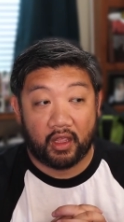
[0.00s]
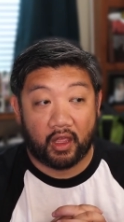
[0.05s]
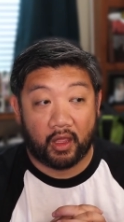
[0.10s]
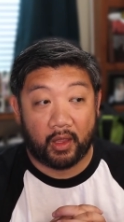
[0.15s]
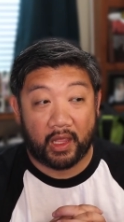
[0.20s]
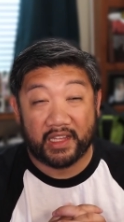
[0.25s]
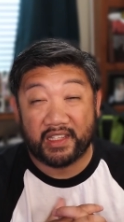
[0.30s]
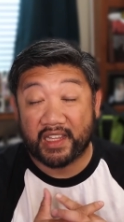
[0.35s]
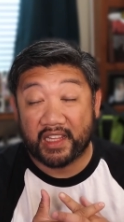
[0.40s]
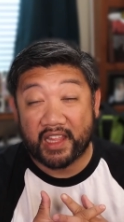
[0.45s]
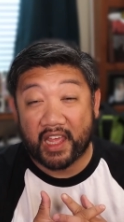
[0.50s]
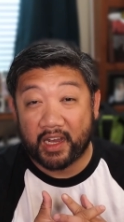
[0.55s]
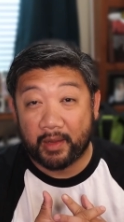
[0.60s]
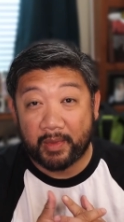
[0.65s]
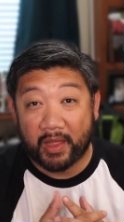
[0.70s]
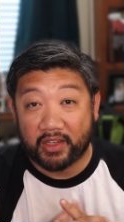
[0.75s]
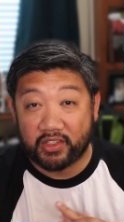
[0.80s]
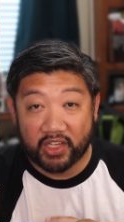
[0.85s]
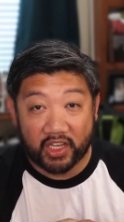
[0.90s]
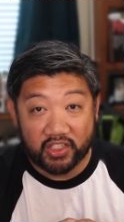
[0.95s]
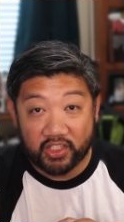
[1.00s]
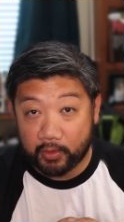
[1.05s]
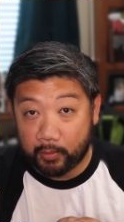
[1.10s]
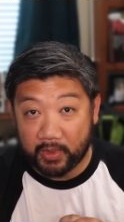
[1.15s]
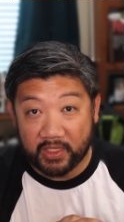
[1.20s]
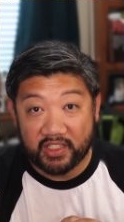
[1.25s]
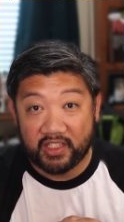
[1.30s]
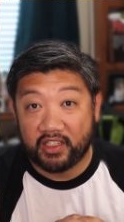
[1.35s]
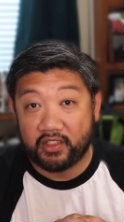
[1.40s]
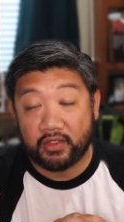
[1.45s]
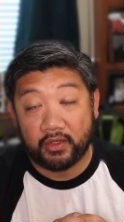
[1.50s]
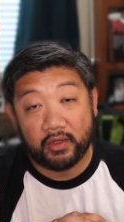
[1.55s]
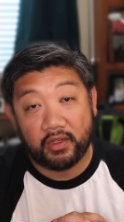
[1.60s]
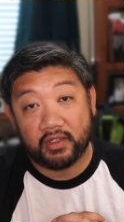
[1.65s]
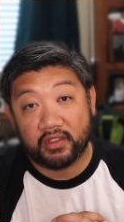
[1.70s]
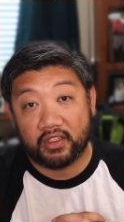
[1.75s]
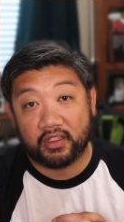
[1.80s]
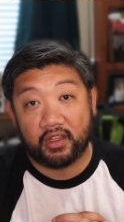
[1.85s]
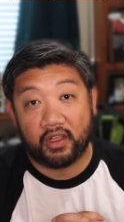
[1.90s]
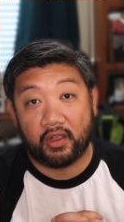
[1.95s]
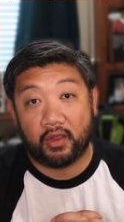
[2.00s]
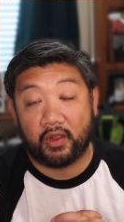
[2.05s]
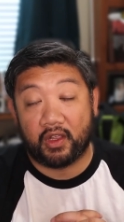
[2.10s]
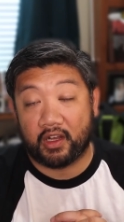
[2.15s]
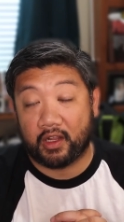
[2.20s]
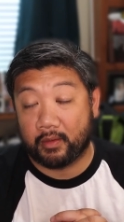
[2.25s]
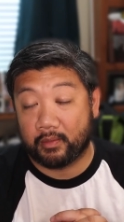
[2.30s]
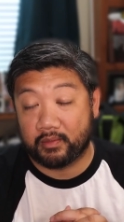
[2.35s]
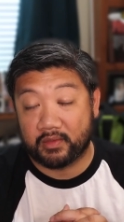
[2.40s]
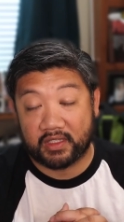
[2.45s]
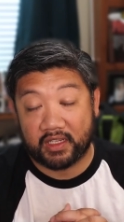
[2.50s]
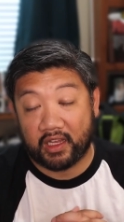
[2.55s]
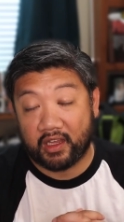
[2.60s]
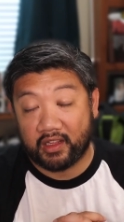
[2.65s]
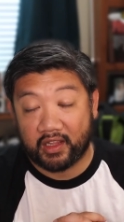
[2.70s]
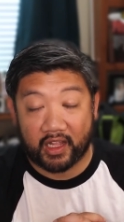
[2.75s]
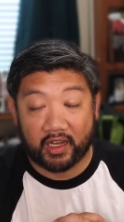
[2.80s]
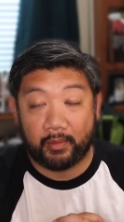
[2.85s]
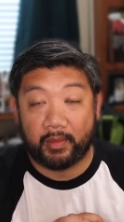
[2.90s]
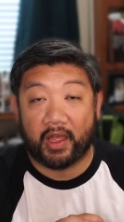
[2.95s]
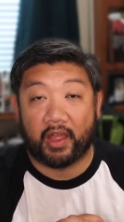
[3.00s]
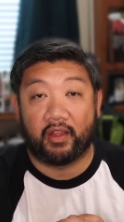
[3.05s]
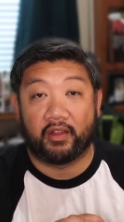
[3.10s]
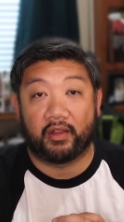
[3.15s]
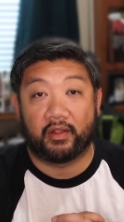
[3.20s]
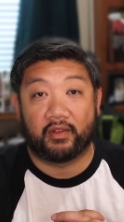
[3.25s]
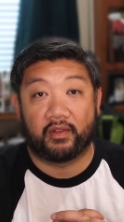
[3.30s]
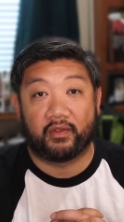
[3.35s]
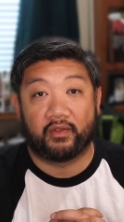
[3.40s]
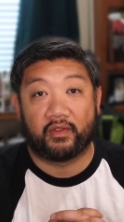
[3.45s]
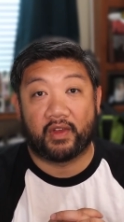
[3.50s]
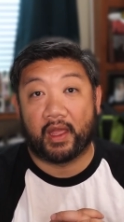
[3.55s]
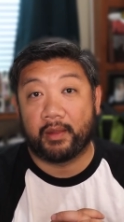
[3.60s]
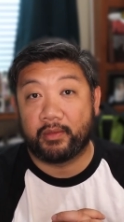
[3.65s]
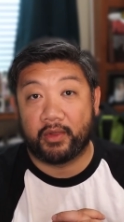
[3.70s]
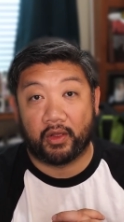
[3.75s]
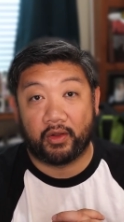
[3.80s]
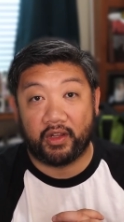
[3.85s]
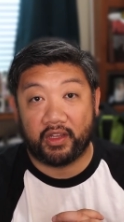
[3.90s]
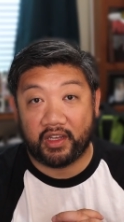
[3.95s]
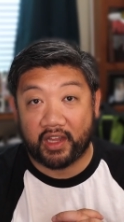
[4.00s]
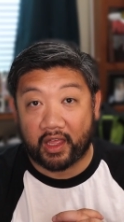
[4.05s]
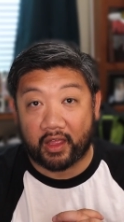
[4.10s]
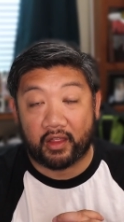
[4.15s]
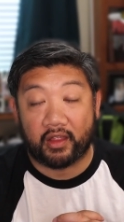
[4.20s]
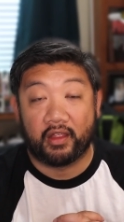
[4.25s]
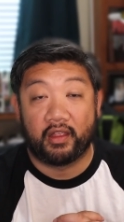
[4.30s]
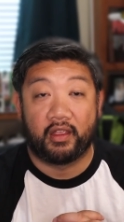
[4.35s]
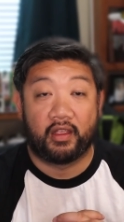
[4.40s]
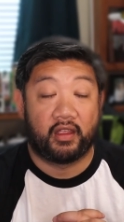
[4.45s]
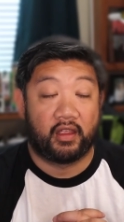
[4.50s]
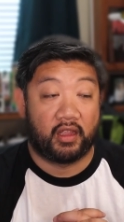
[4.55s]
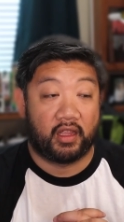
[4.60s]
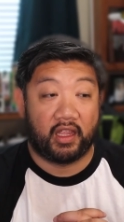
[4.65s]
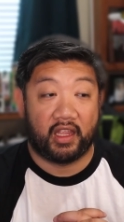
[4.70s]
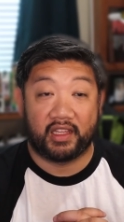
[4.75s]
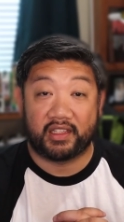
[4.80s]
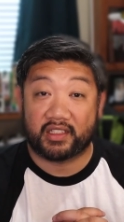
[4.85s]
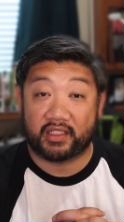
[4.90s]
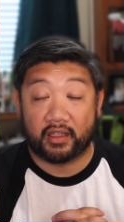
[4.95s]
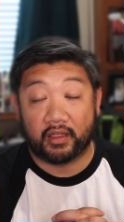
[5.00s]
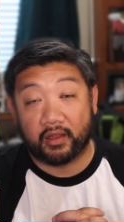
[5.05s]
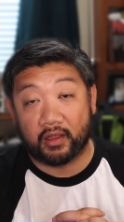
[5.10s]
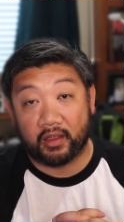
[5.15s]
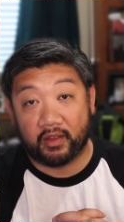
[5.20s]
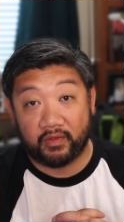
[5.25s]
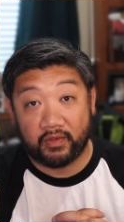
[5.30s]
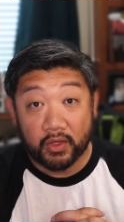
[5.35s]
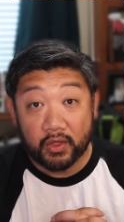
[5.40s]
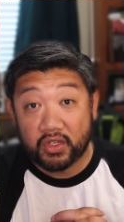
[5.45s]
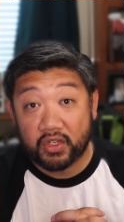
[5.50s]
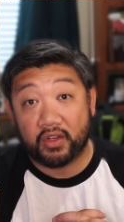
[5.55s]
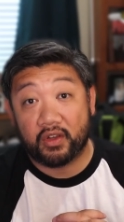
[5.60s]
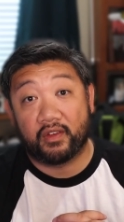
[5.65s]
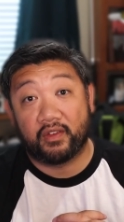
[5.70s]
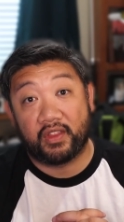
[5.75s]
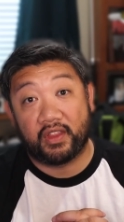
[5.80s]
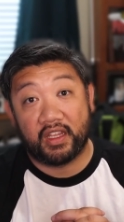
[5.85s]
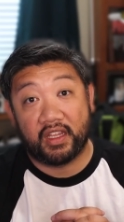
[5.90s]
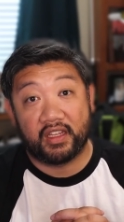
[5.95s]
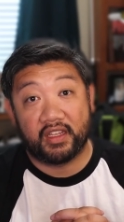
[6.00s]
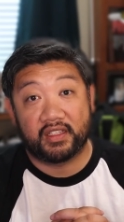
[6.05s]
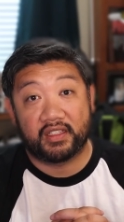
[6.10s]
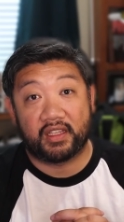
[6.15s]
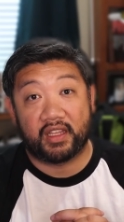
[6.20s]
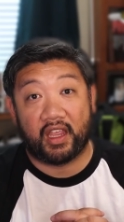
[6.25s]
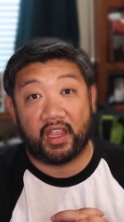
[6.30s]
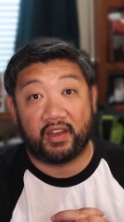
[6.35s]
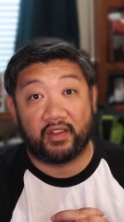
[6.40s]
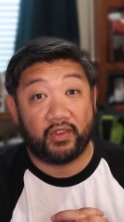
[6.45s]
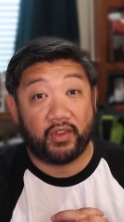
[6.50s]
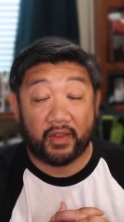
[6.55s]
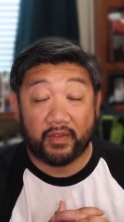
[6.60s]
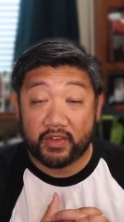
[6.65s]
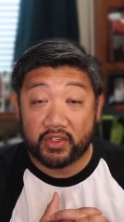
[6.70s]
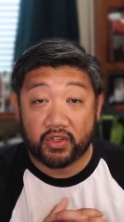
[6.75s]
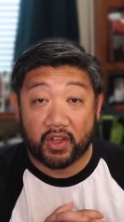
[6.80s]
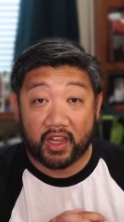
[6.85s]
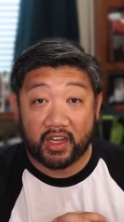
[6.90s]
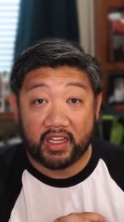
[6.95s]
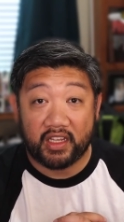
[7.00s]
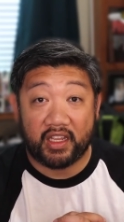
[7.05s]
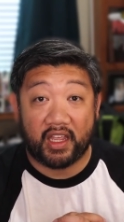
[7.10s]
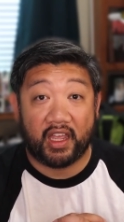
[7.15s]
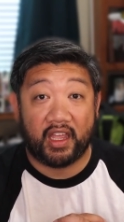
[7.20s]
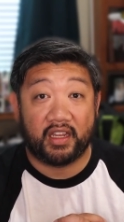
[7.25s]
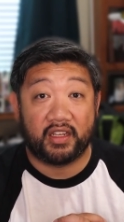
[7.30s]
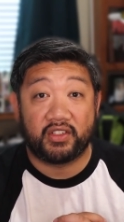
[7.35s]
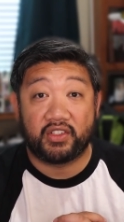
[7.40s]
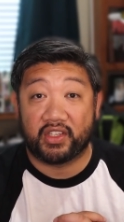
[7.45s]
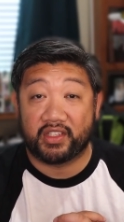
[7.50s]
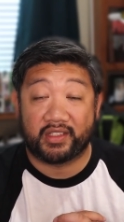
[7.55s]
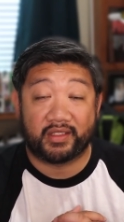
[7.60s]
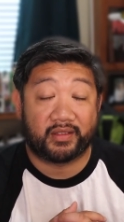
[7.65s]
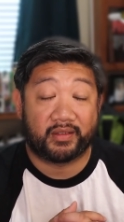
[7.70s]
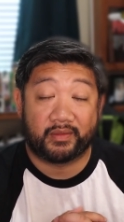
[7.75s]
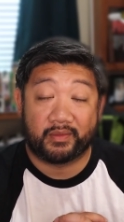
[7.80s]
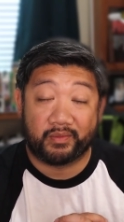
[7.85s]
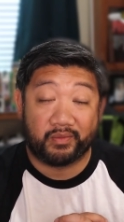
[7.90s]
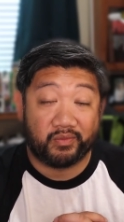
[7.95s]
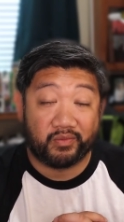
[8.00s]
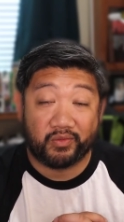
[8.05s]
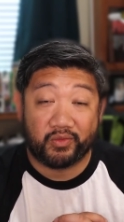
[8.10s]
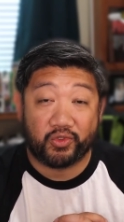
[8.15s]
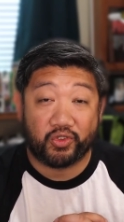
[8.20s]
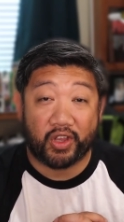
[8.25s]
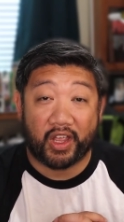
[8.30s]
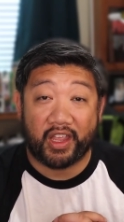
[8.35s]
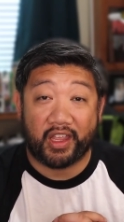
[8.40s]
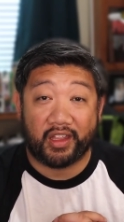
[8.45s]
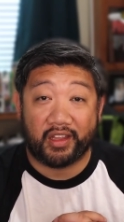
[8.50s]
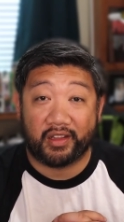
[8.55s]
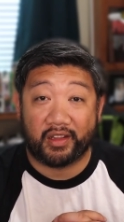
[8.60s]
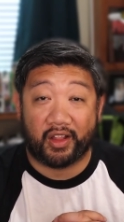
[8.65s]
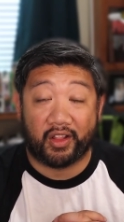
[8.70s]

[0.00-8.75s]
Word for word: Uh, I said that about ChatGPT two years ago, and I'm saying that about Vibe Coding now. It's the future of things, and if you haven't tried it yet, just try it.